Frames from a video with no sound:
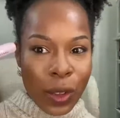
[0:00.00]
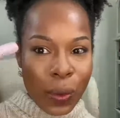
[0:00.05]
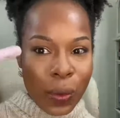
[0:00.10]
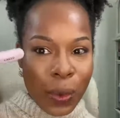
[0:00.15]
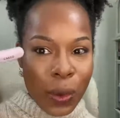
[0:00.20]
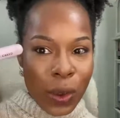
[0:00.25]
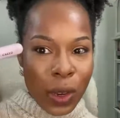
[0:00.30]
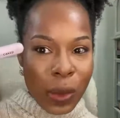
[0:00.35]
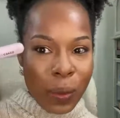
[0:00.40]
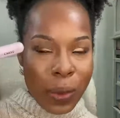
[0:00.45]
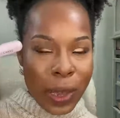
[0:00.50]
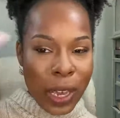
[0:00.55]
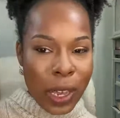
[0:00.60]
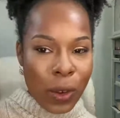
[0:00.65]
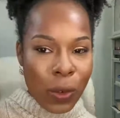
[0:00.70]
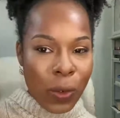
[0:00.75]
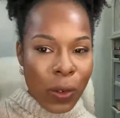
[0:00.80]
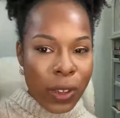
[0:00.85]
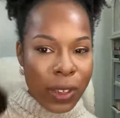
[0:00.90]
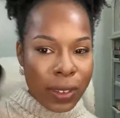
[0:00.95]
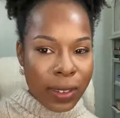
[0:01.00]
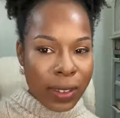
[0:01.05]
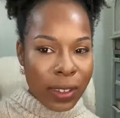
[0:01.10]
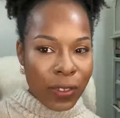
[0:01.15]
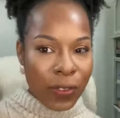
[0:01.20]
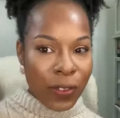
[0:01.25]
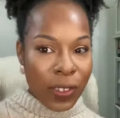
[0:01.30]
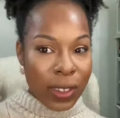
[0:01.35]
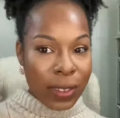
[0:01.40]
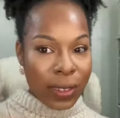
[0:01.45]
the Beauty Bakery
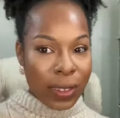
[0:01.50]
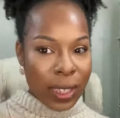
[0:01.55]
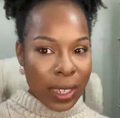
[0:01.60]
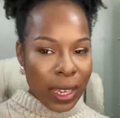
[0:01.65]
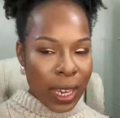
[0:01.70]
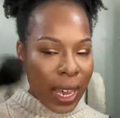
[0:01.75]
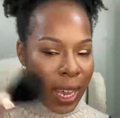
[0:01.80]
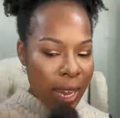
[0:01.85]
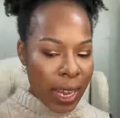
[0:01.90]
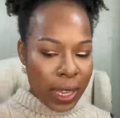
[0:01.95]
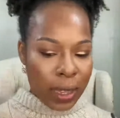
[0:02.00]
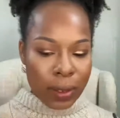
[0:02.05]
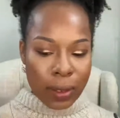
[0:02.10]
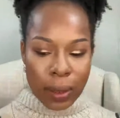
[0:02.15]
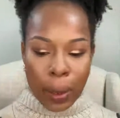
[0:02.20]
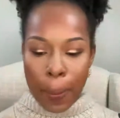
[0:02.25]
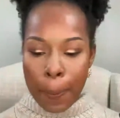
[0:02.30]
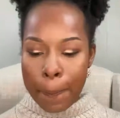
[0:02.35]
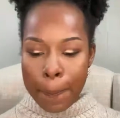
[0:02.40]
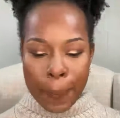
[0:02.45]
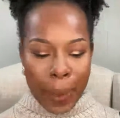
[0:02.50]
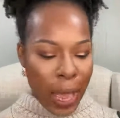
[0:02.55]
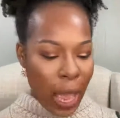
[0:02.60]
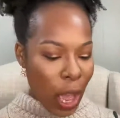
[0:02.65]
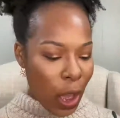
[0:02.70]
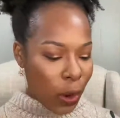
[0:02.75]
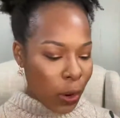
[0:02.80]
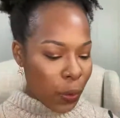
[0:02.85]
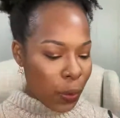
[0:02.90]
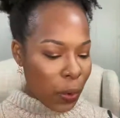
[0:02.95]
Sophisticate
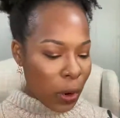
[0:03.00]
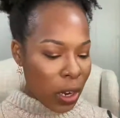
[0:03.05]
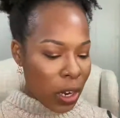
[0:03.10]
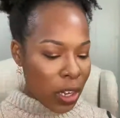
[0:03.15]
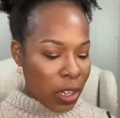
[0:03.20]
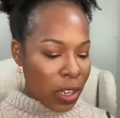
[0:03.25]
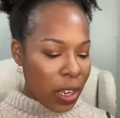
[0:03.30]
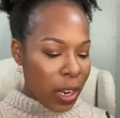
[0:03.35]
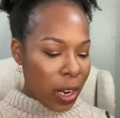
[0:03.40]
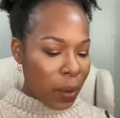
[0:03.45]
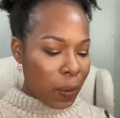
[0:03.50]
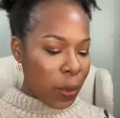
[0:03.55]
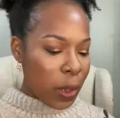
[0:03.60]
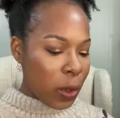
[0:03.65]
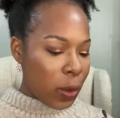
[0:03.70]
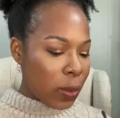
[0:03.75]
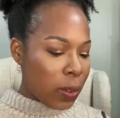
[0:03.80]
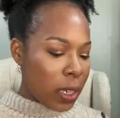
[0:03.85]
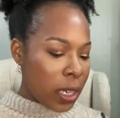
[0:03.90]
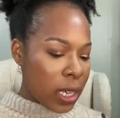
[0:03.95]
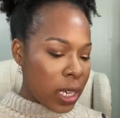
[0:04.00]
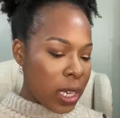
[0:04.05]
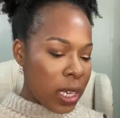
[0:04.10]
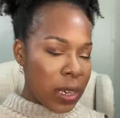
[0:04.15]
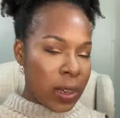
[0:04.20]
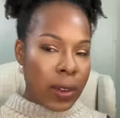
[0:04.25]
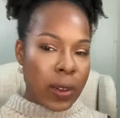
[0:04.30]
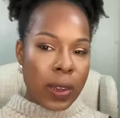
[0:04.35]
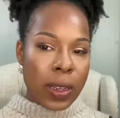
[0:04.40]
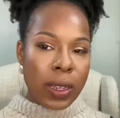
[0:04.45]
powder brush that I'm using here,